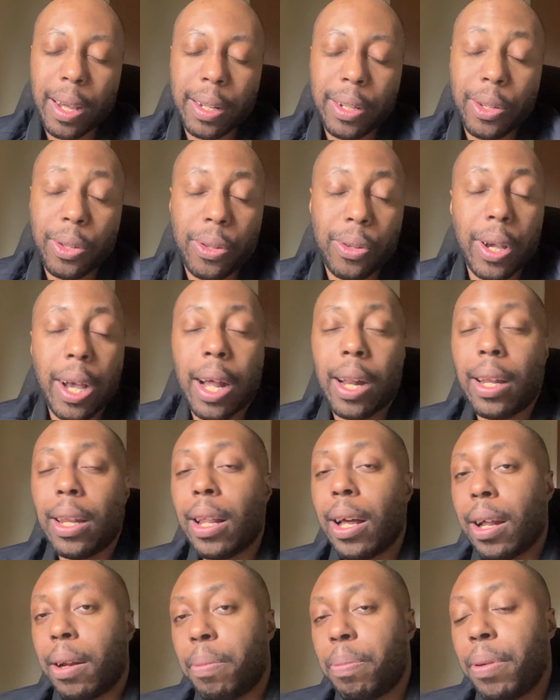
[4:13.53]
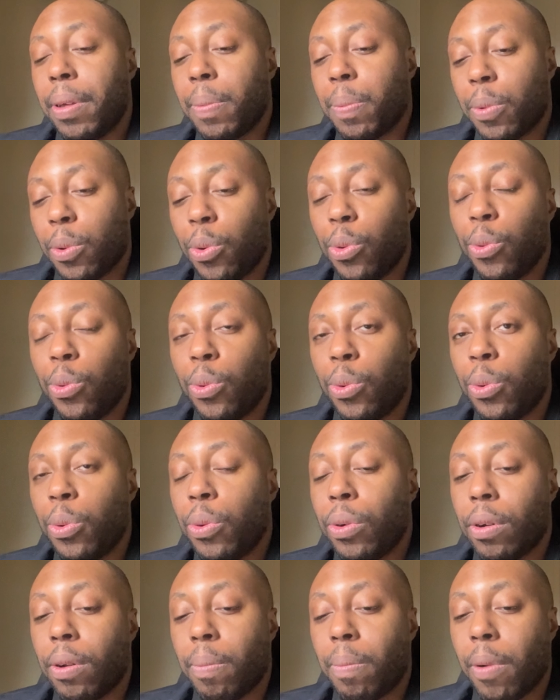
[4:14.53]
you got a lot of people who
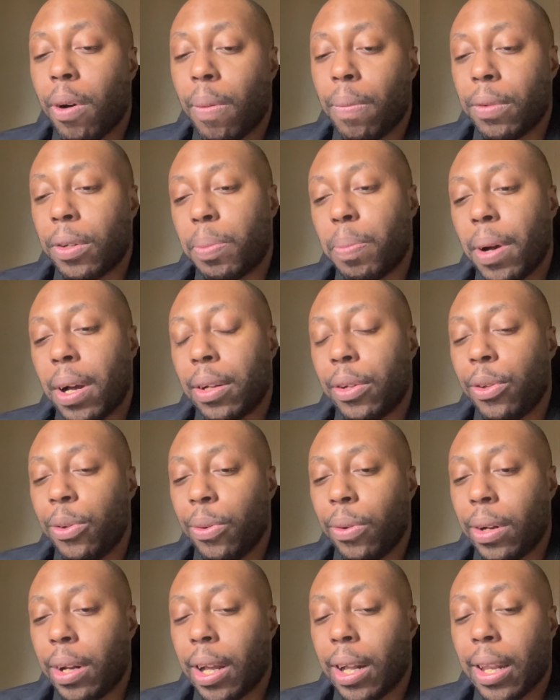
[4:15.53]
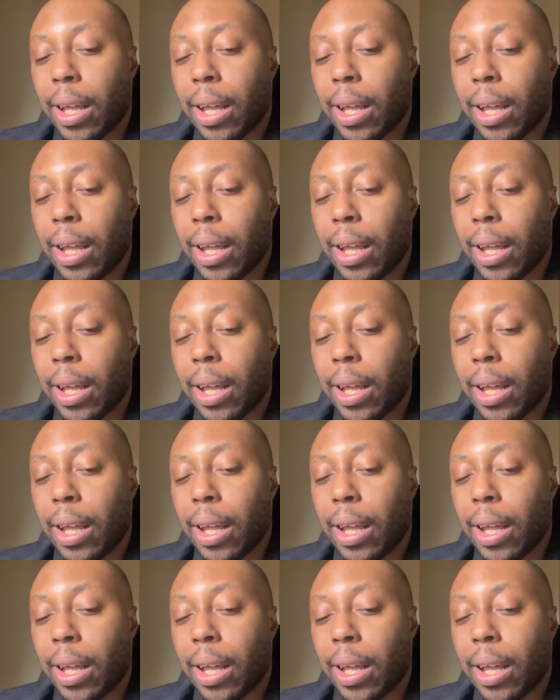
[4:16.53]
ruin the moments by doing that.